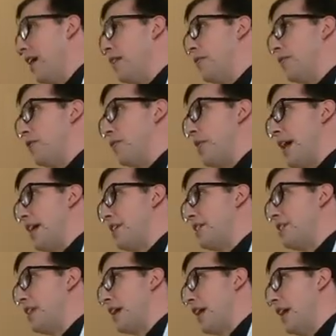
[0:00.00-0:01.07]
of the Red
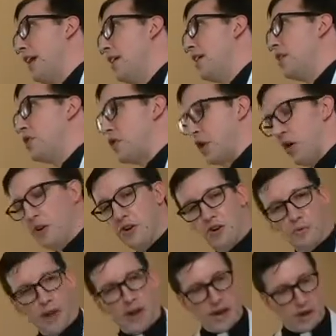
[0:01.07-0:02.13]
Sea, turned
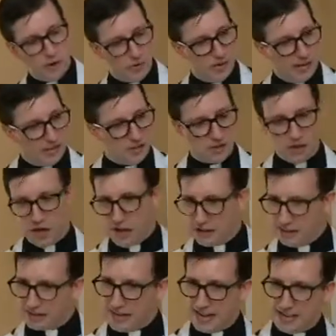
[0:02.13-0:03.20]
around and saw
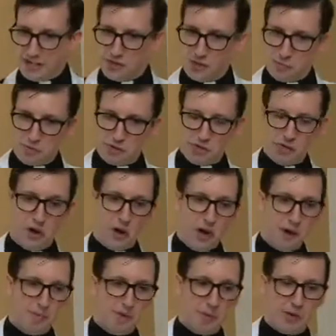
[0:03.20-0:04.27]
that that Egyptian
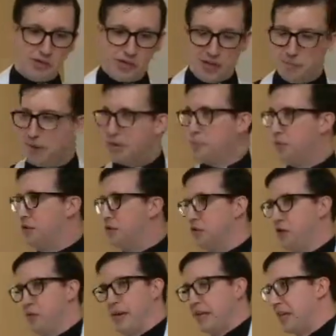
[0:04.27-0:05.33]
army which had been
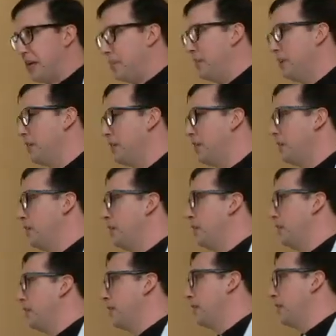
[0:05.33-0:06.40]
pursuing them
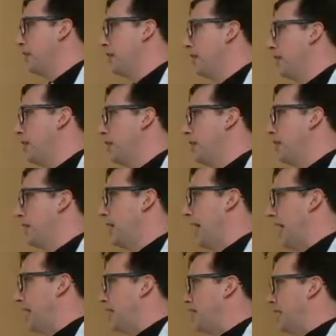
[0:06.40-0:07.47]

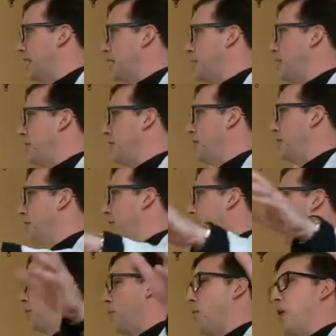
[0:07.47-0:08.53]
had in fact been
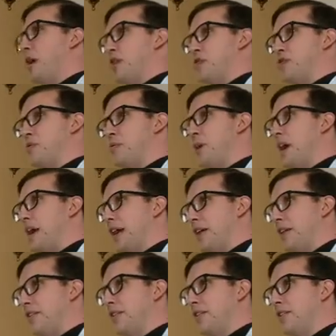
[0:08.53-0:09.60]
washed
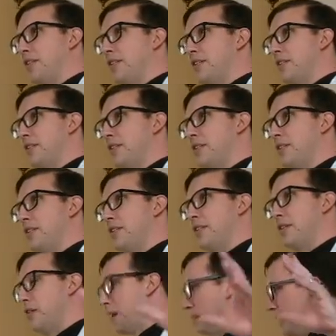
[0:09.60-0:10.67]
away.
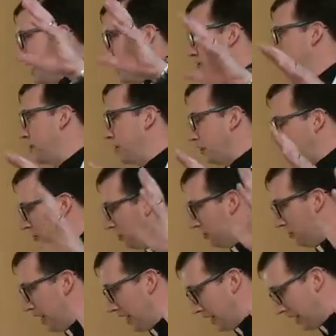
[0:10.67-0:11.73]
We imagined on Good
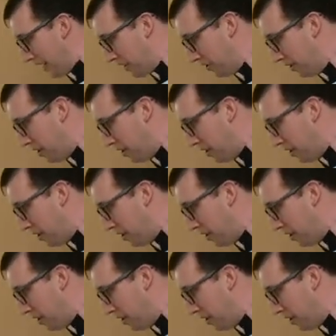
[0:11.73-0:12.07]
Friday how